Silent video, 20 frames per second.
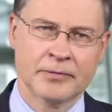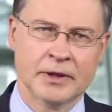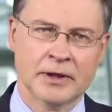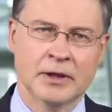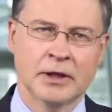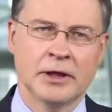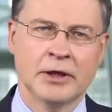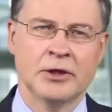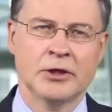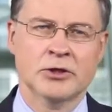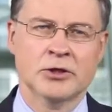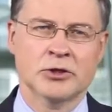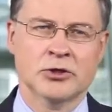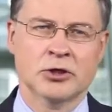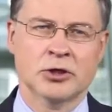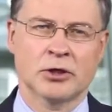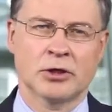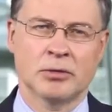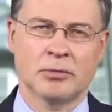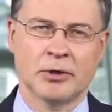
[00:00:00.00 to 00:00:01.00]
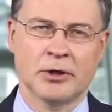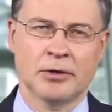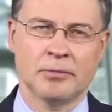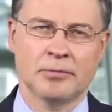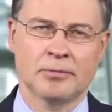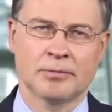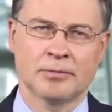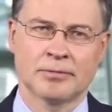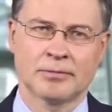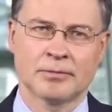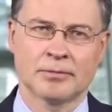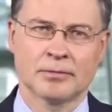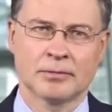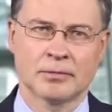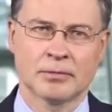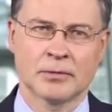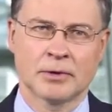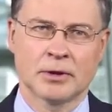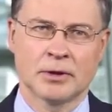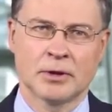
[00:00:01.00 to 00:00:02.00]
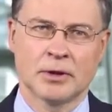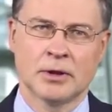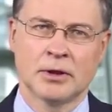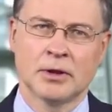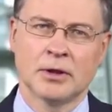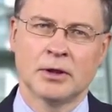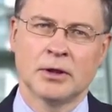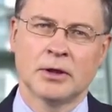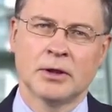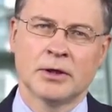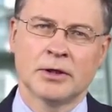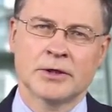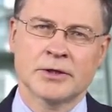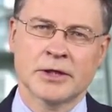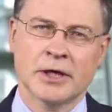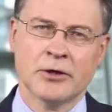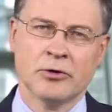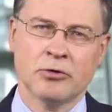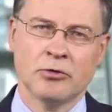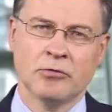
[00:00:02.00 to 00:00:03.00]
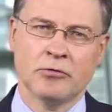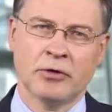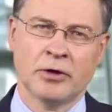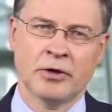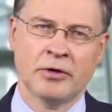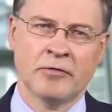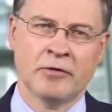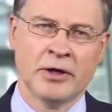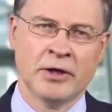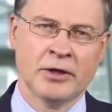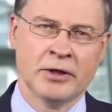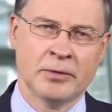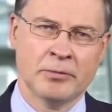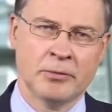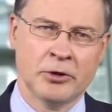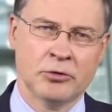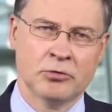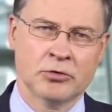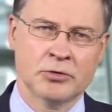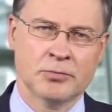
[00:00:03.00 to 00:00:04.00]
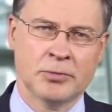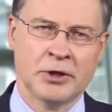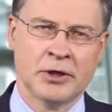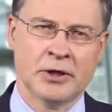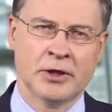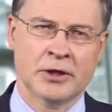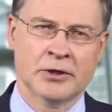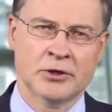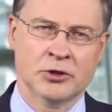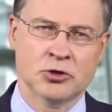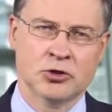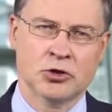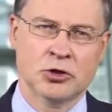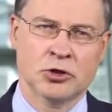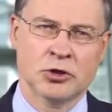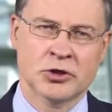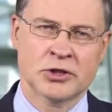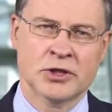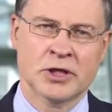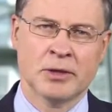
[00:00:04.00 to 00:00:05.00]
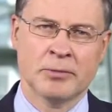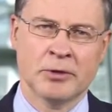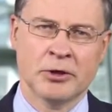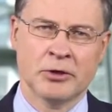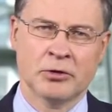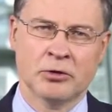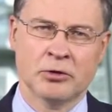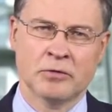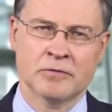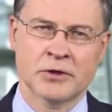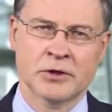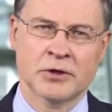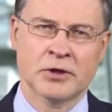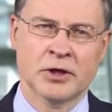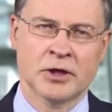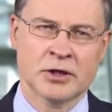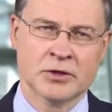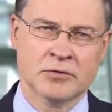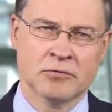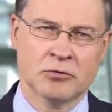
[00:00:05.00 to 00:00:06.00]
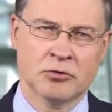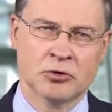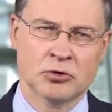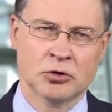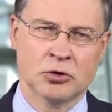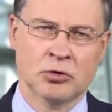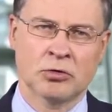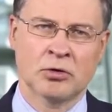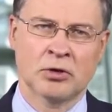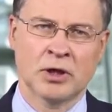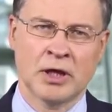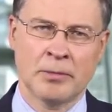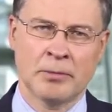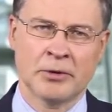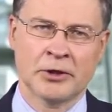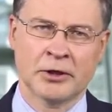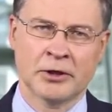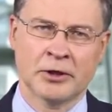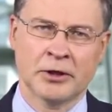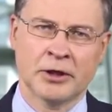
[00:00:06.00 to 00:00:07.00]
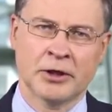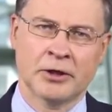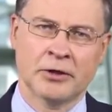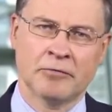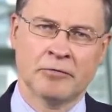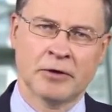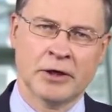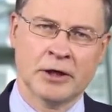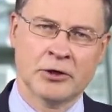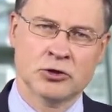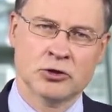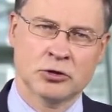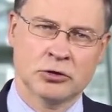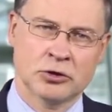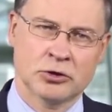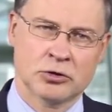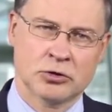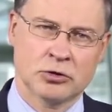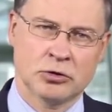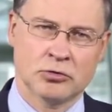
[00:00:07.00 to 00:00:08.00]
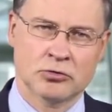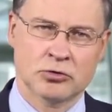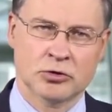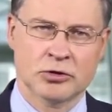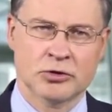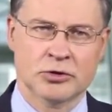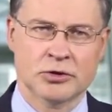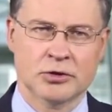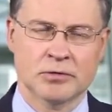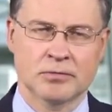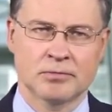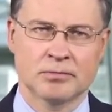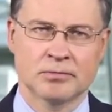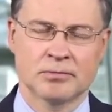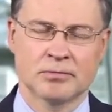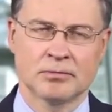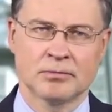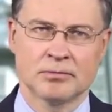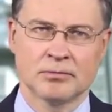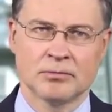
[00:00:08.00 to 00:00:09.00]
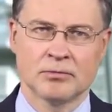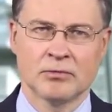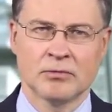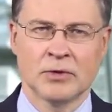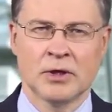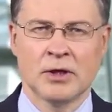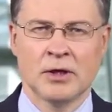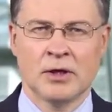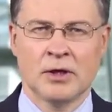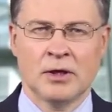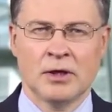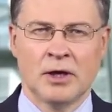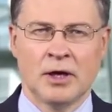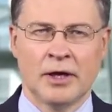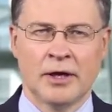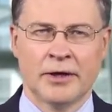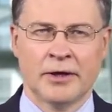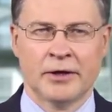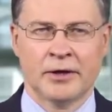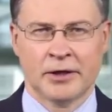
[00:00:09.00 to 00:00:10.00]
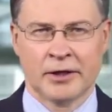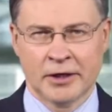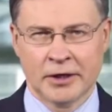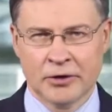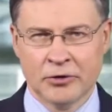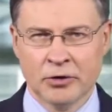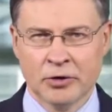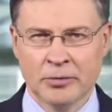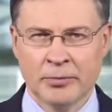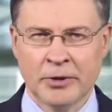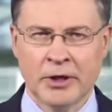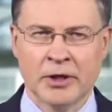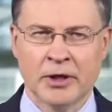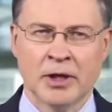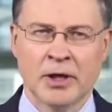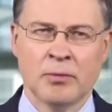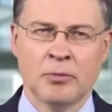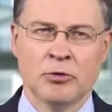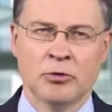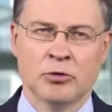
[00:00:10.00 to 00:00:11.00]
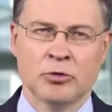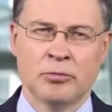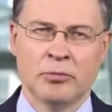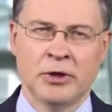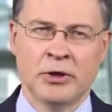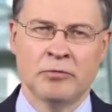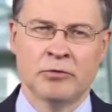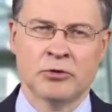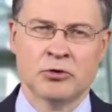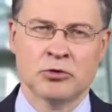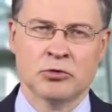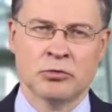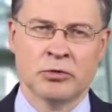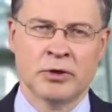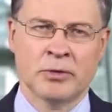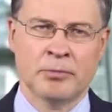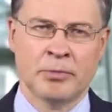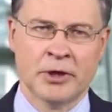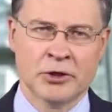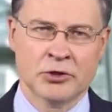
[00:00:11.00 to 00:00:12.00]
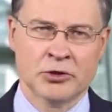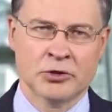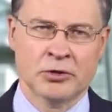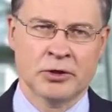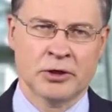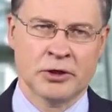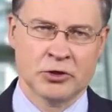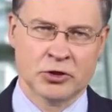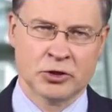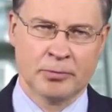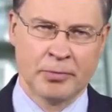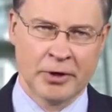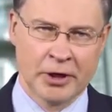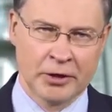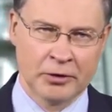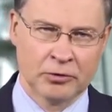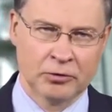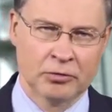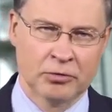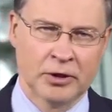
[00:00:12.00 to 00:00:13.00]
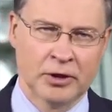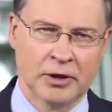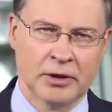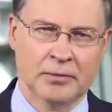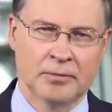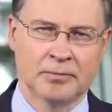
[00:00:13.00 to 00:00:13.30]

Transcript: Ladies and gentlemen, thank you for inviting me to speak at the third summit of the Task Force on Climate-Related Financial Disclosures. I regret not being able to be with you in person in Japan today.